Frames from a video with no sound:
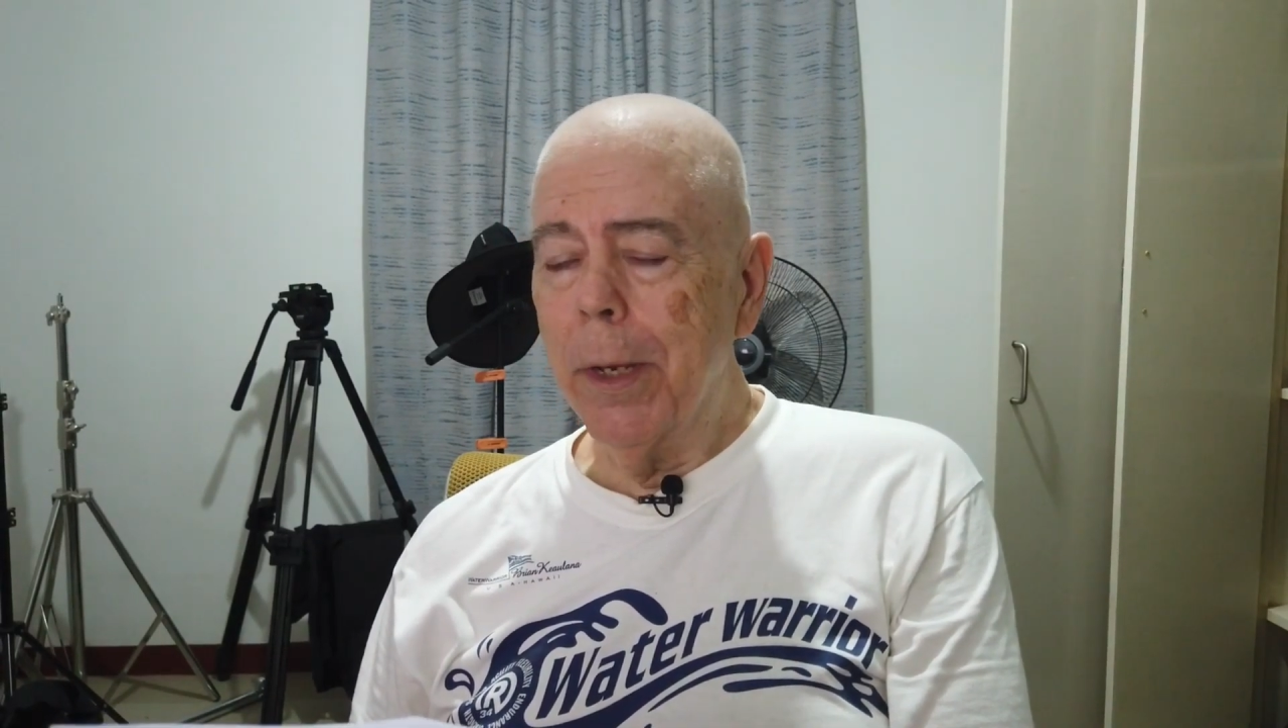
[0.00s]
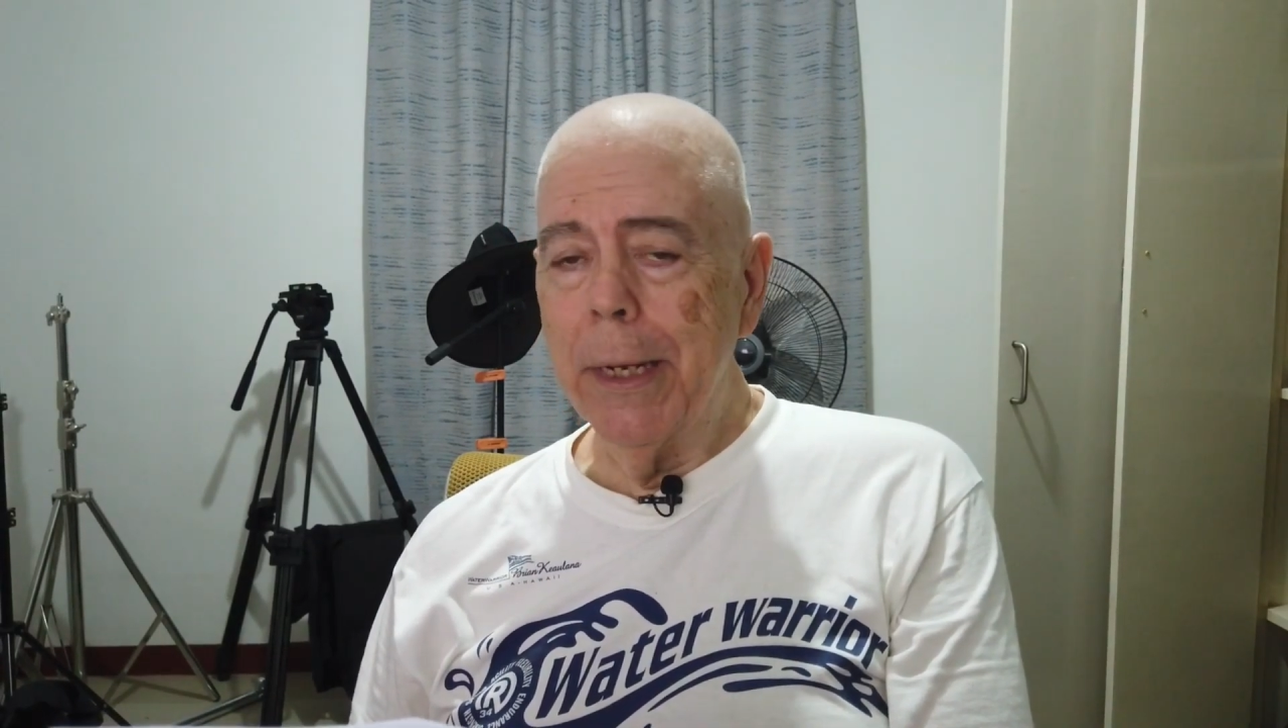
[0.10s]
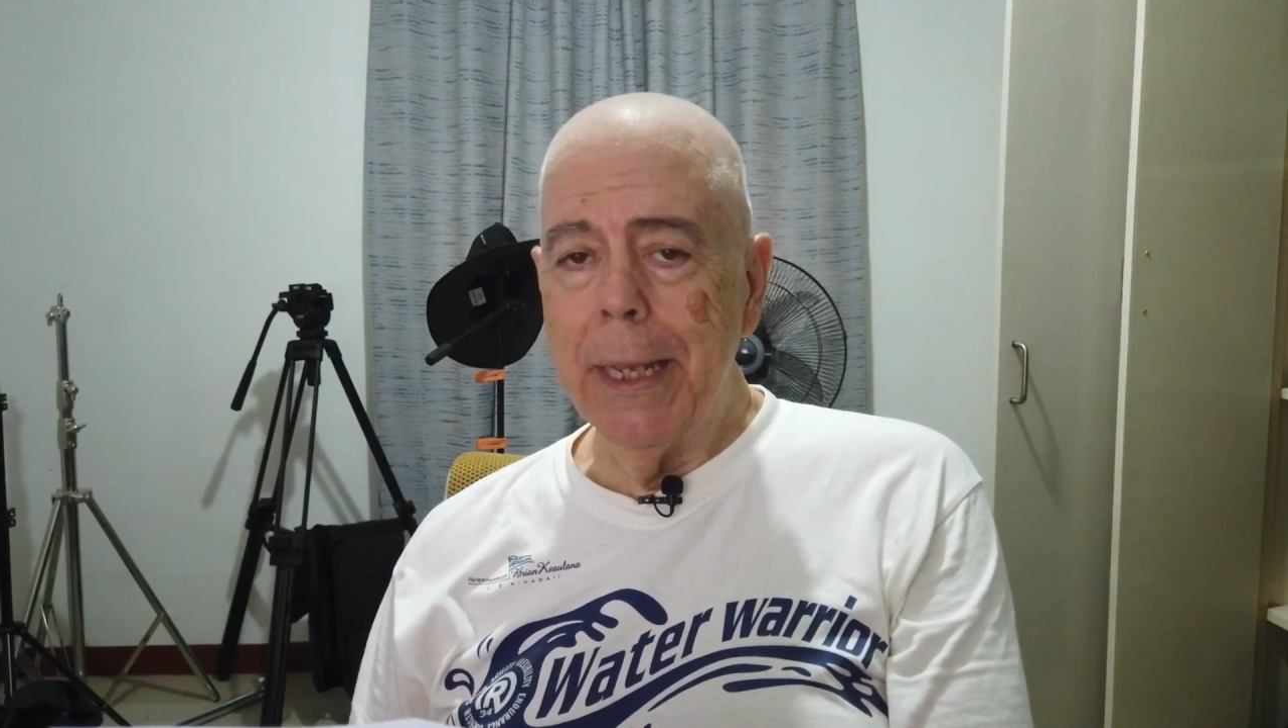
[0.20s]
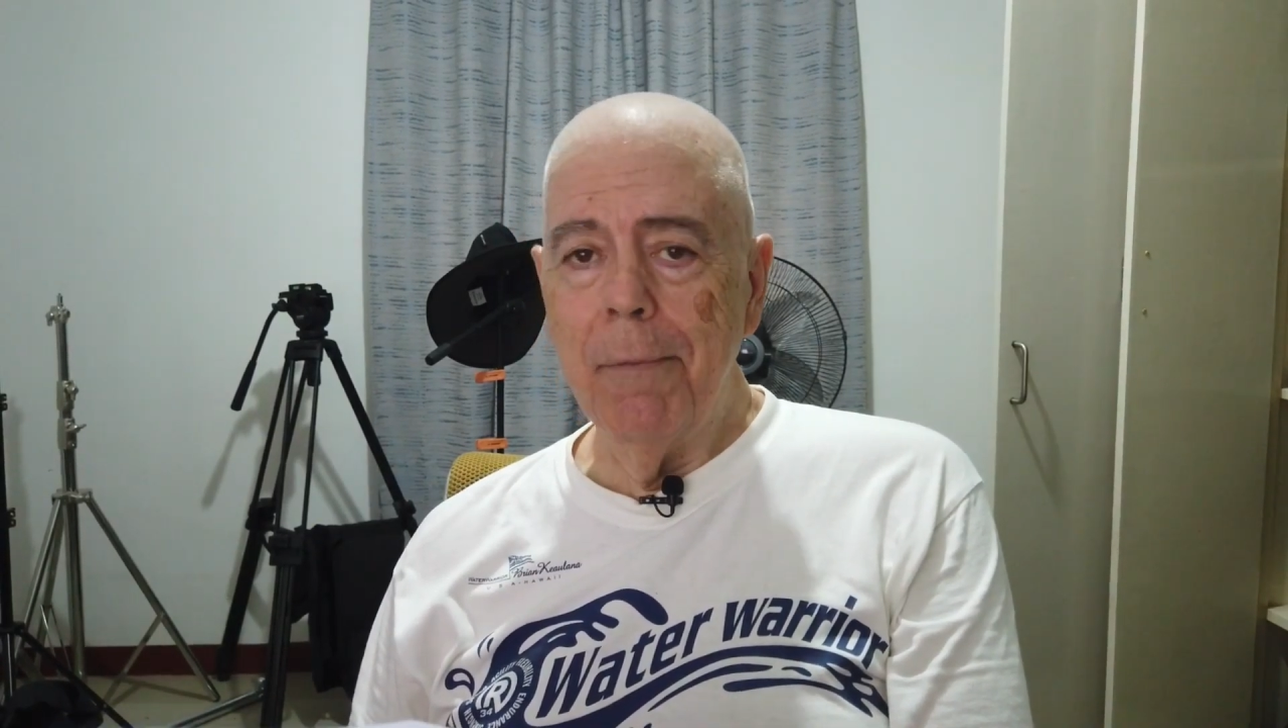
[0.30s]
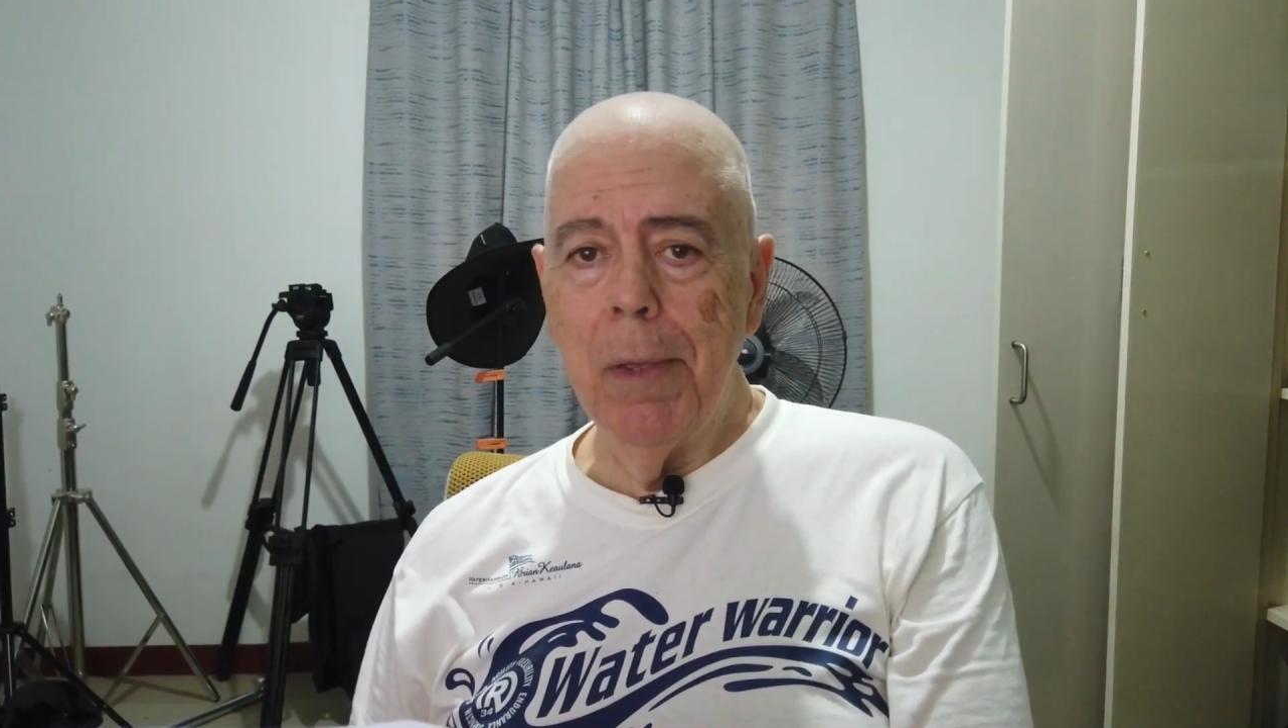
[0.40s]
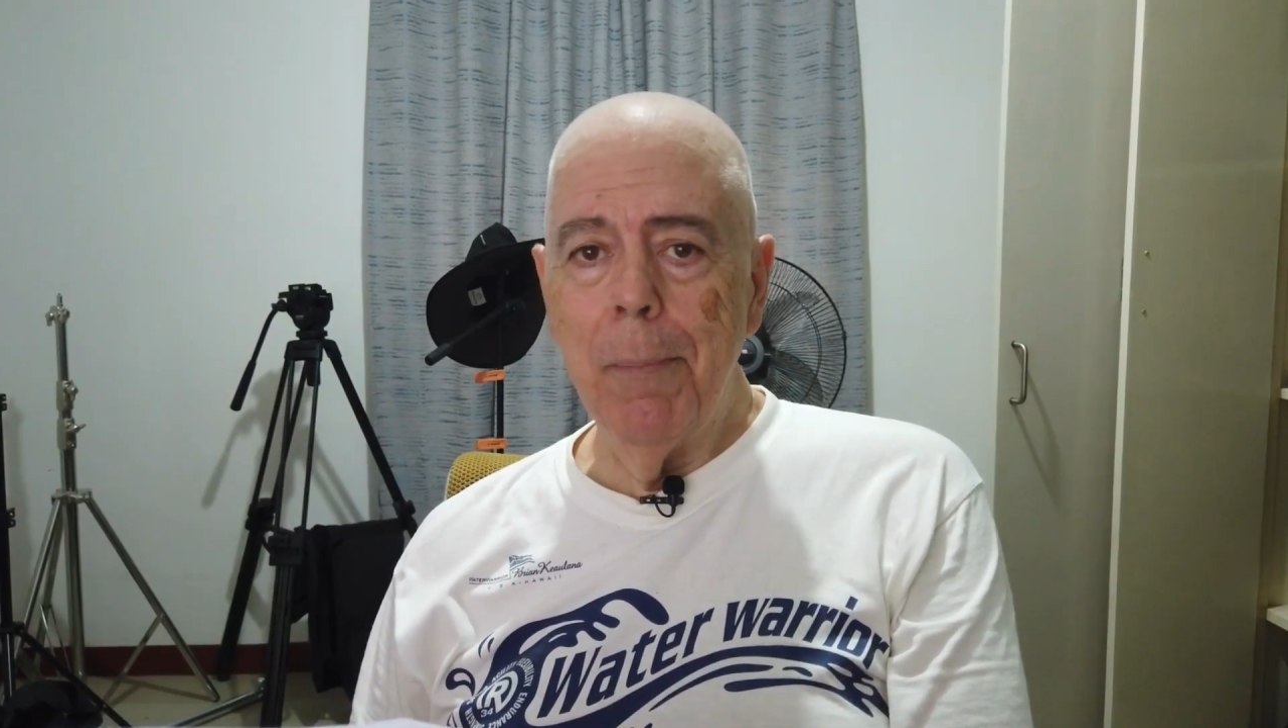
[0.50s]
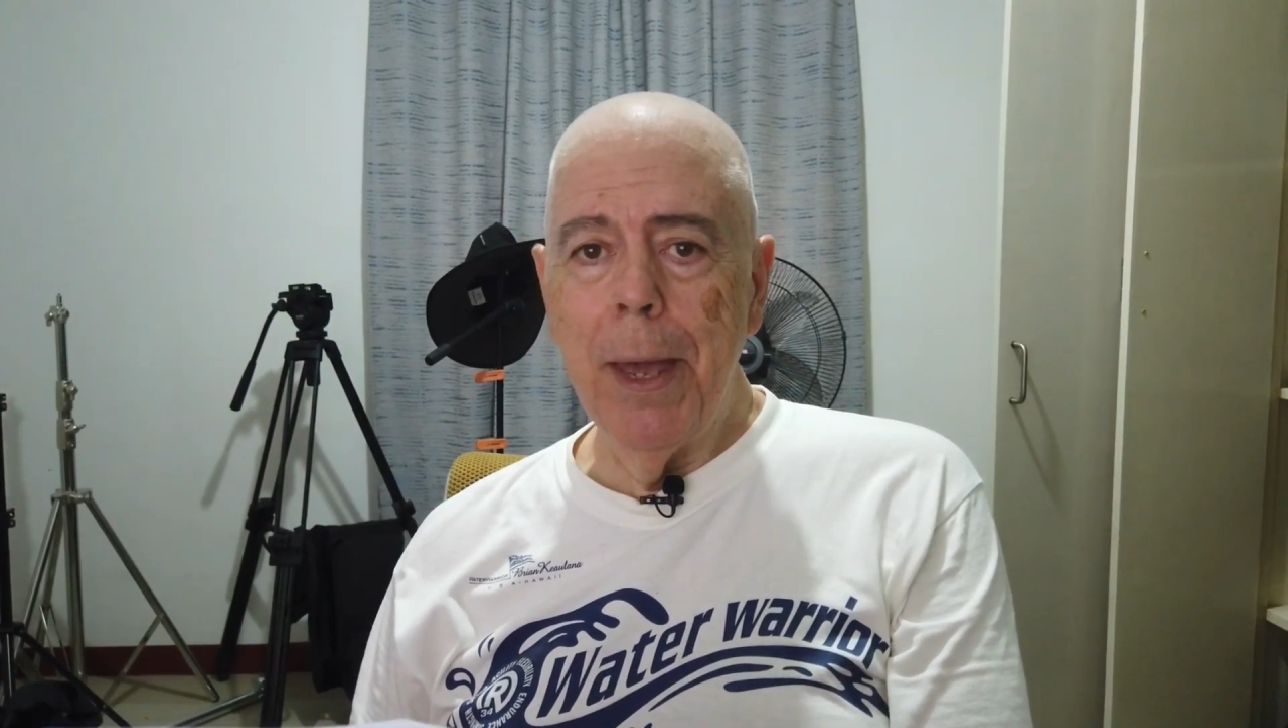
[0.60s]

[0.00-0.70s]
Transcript: were going to give me